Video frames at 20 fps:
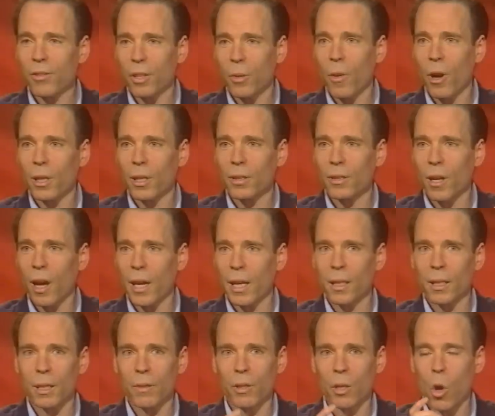the American
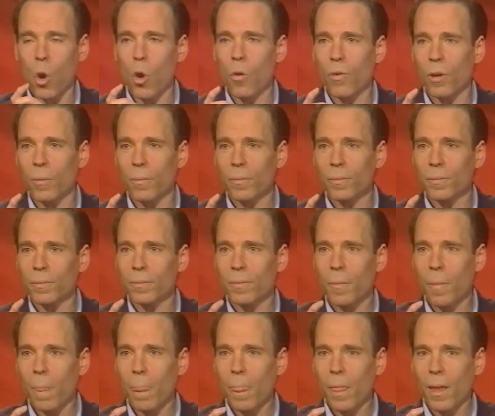diet, leaving over. good stuff.
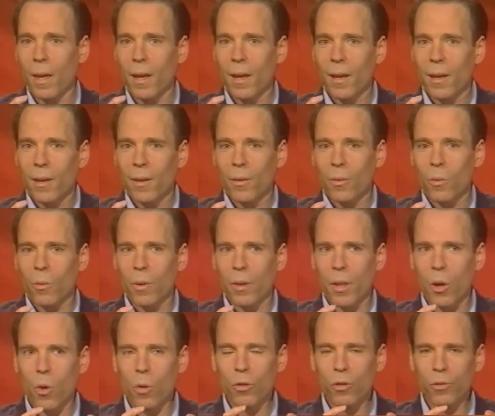Well,
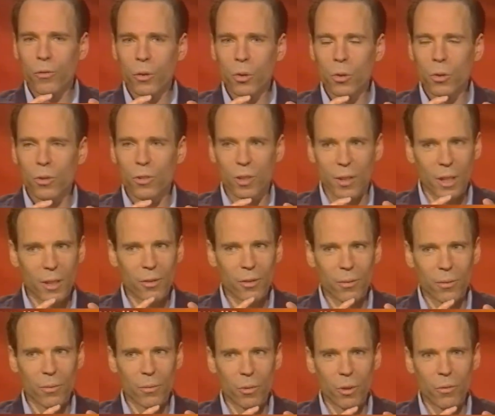those foods, see, let's
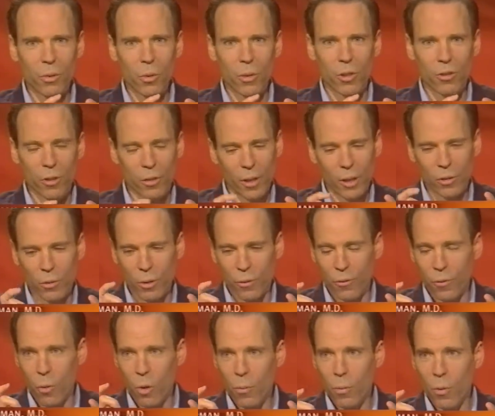review this, because that's only
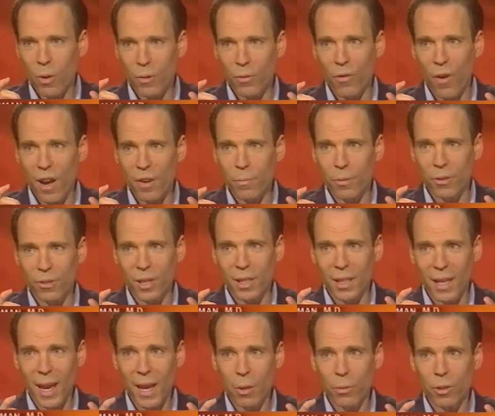4.5% of
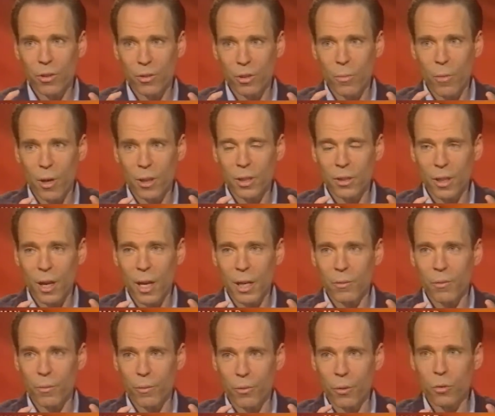calories in the American
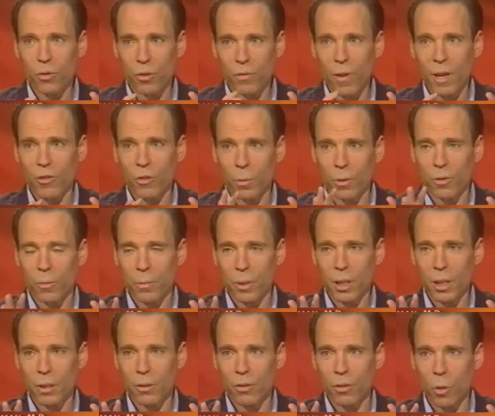diet from fruits and vegetables and
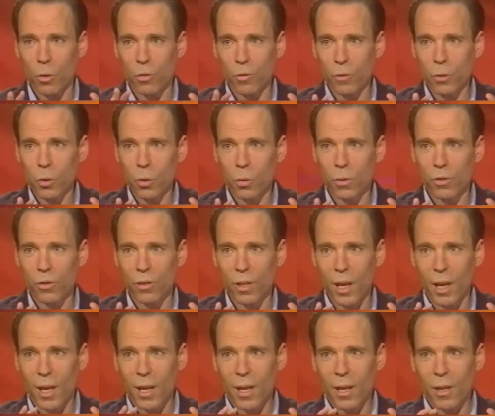beans. Those foods,
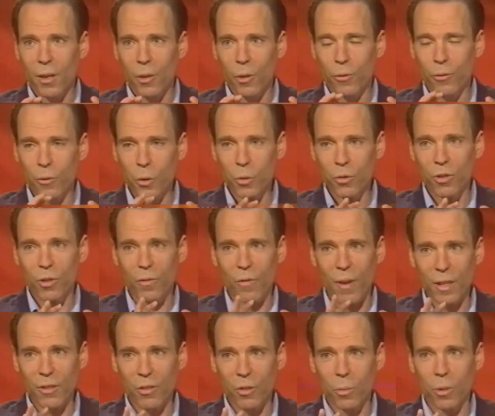the fruits and
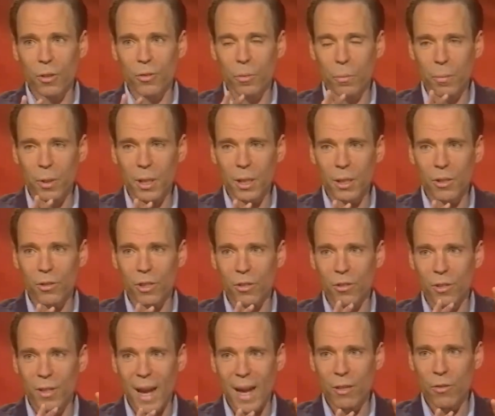vegetables and beans,
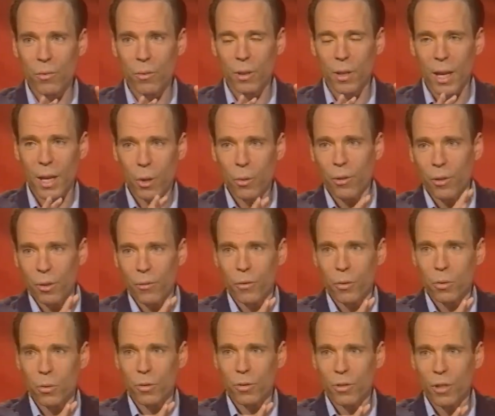these natural, healthy
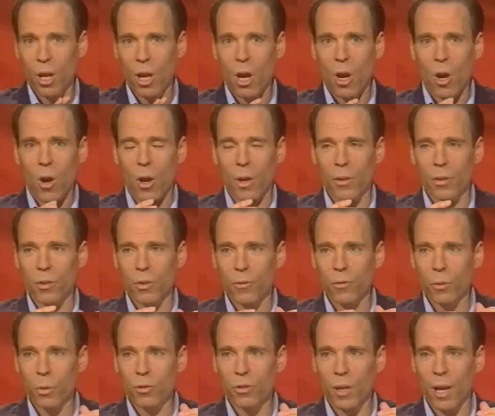foods, are the
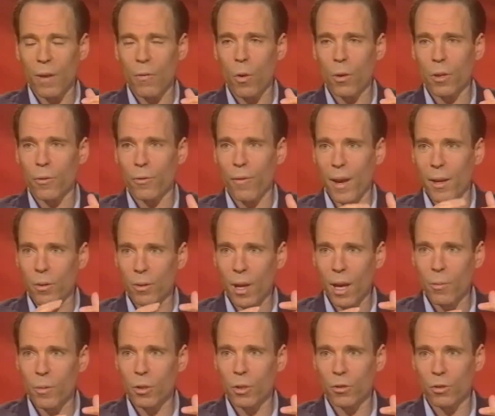foods that have all the
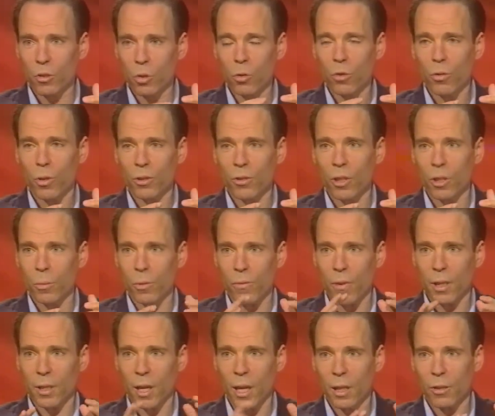phytochemicals and nutrients in it that
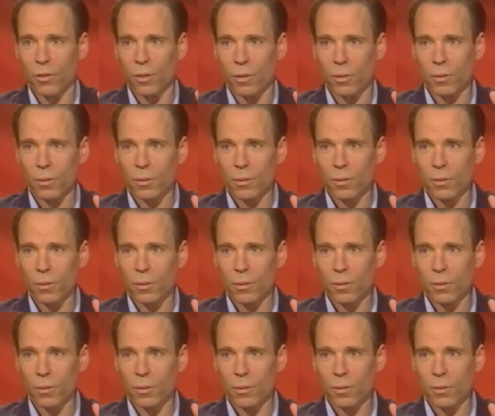prevent cancer